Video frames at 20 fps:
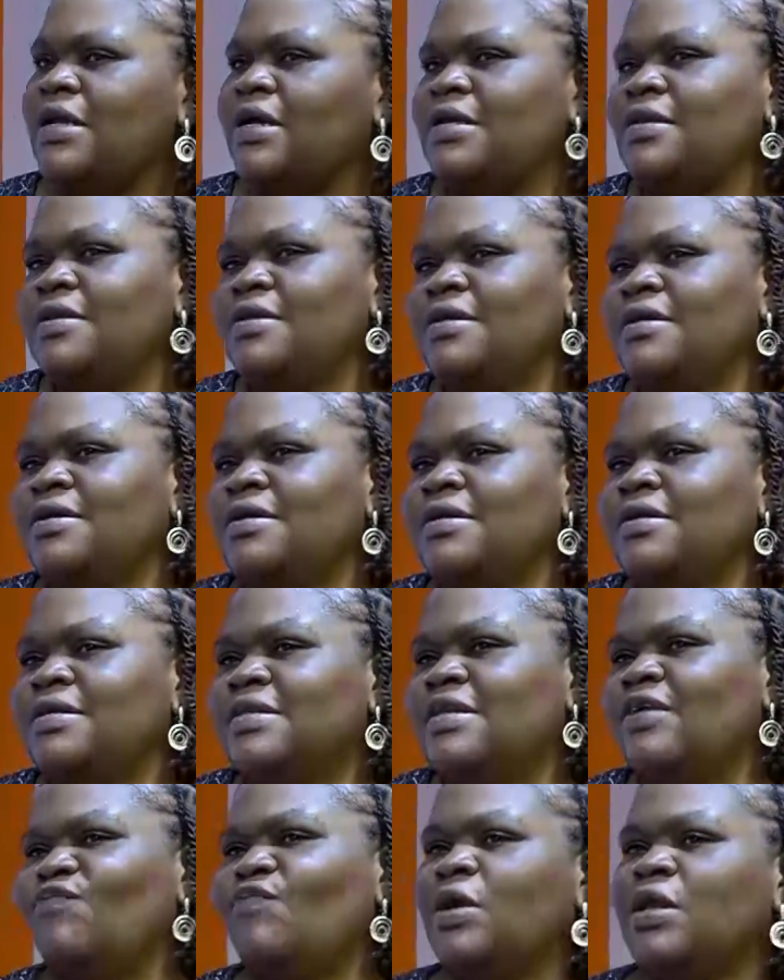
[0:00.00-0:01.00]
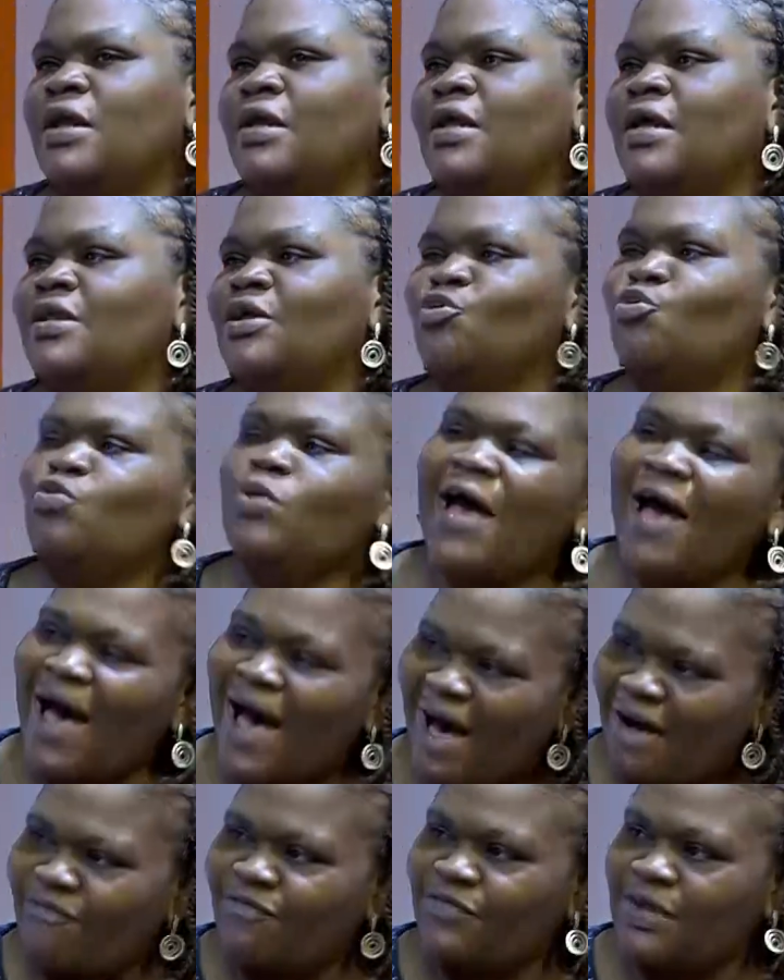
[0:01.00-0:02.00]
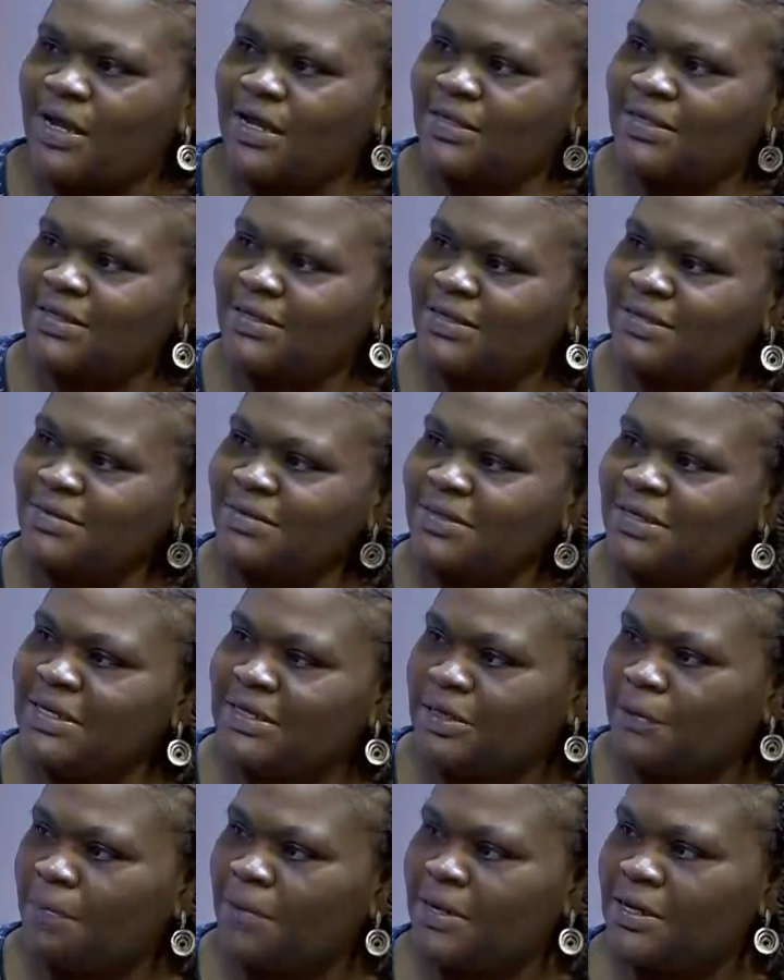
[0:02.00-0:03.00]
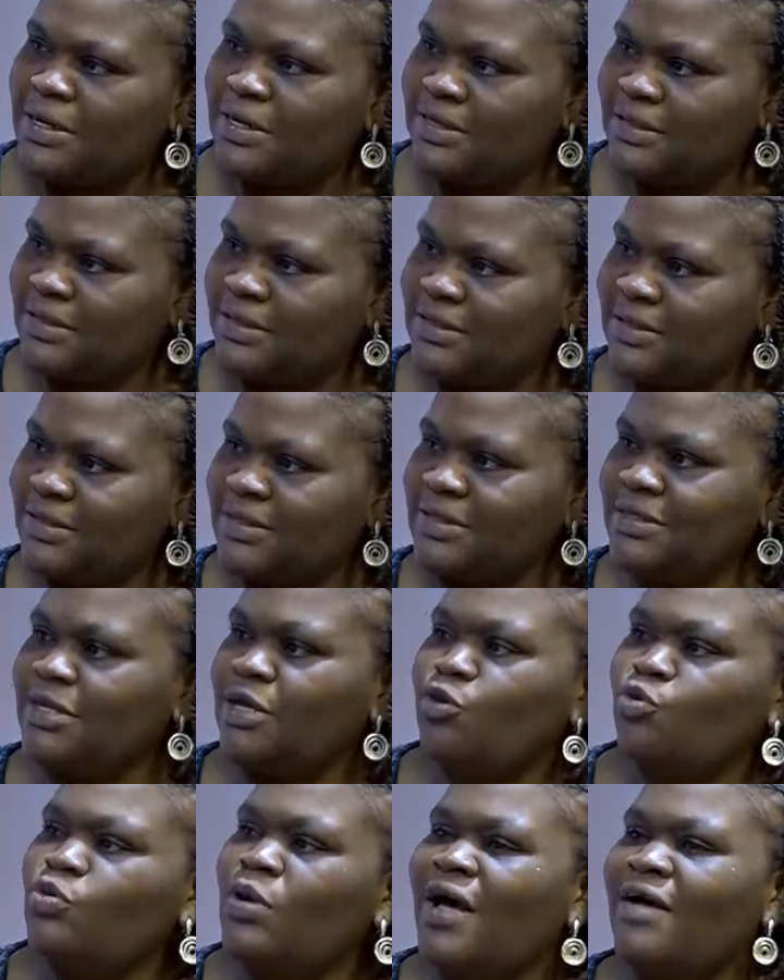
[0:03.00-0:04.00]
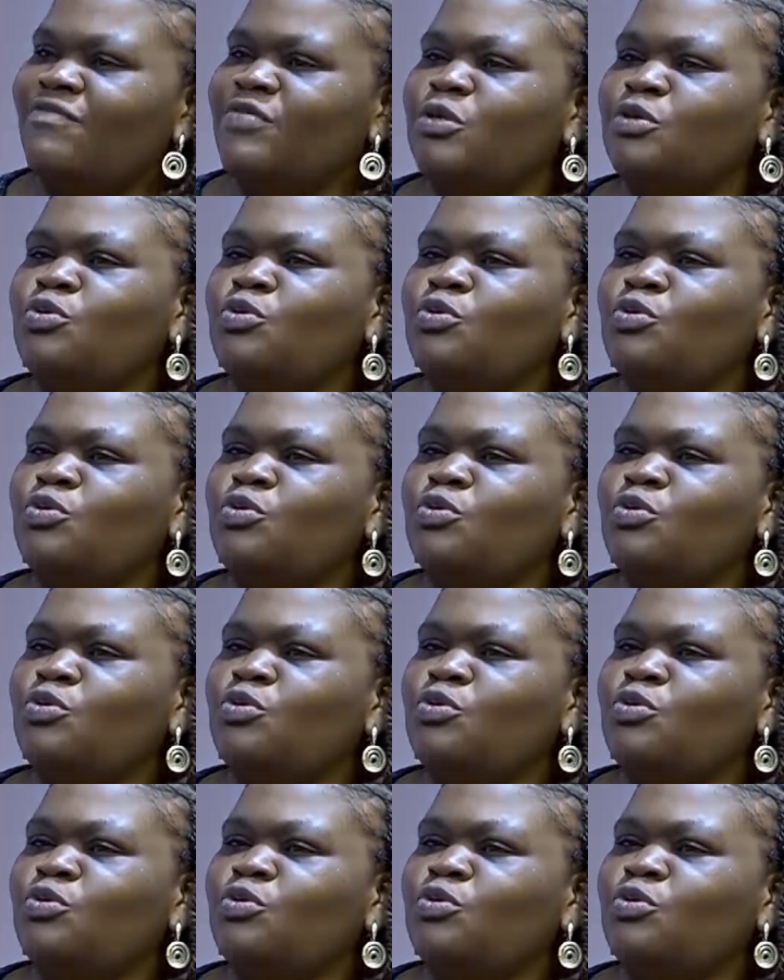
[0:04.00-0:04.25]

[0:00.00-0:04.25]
then they find out that they don't have that independence. They don't have it.